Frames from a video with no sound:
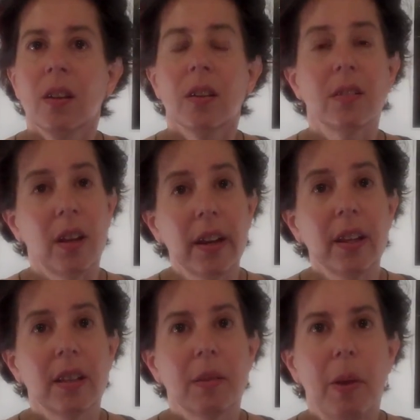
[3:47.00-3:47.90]

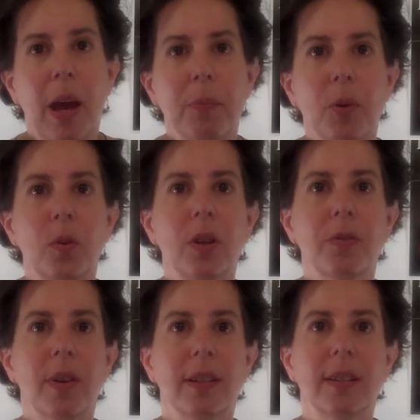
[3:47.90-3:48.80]
Studying the map, you and your
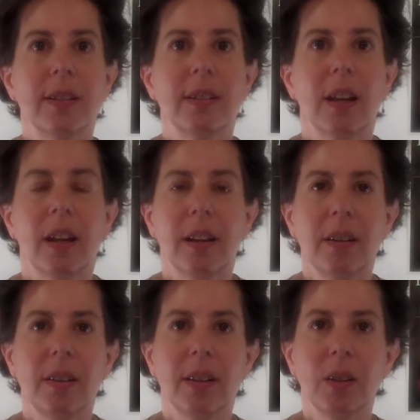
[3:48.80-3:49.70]
friends decide
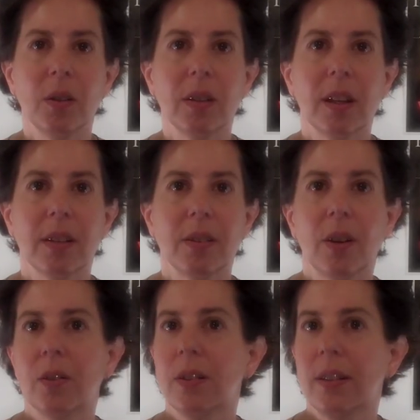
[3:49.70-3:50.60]
that you'd like to
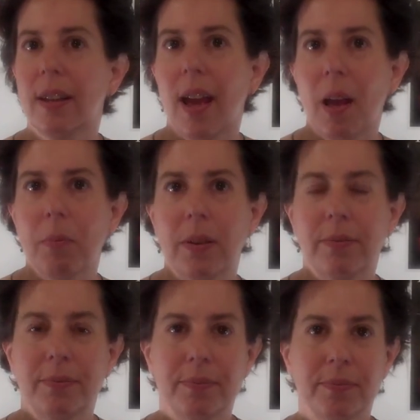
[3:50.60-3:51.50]
go to the cabin,
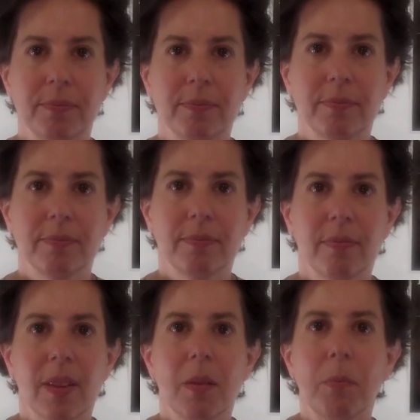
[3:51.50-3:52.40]

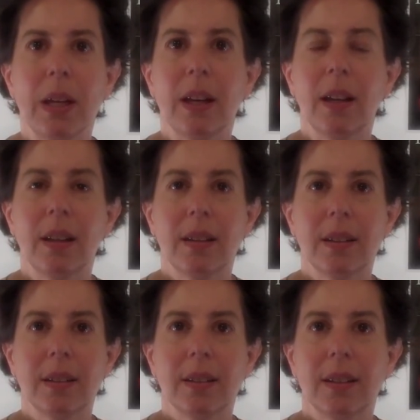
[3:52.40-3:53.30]

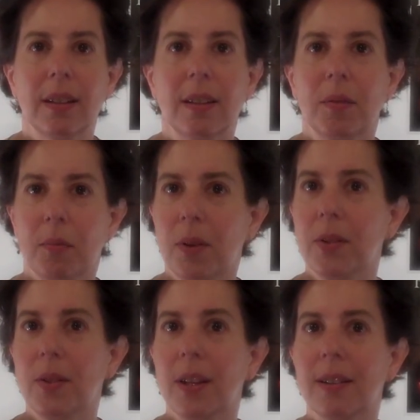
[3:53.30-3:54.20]
because
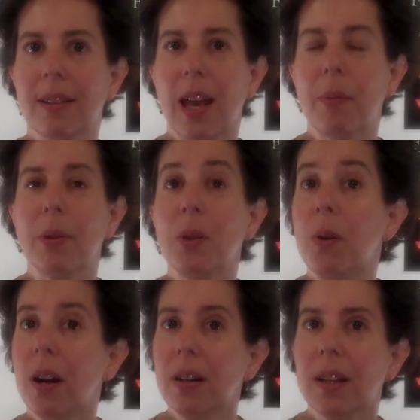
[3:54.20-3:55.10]
once you get to the cabin, you
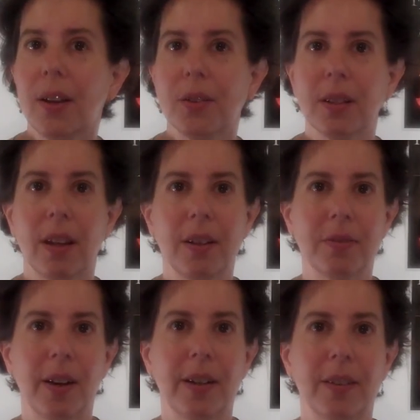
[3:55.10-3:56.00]
are allowed to light a
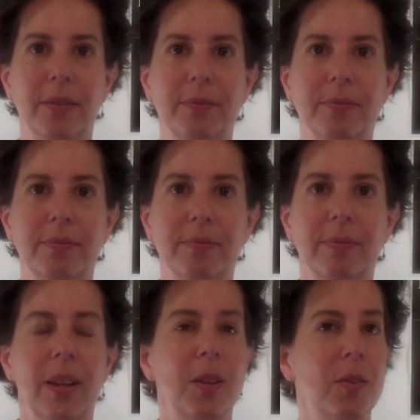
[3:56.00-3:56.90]
fire,
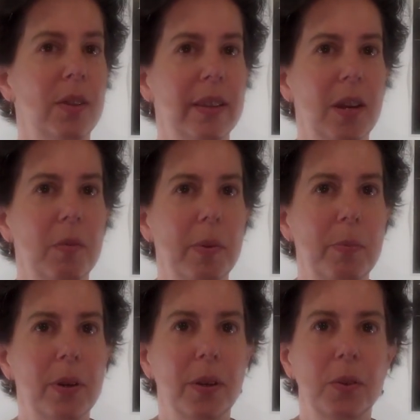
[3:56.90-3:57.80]
and you thought that would be
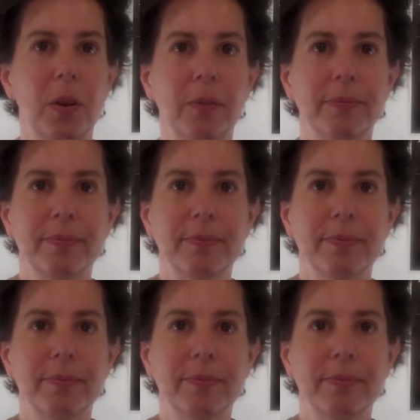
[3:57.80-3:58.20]
pretty cool.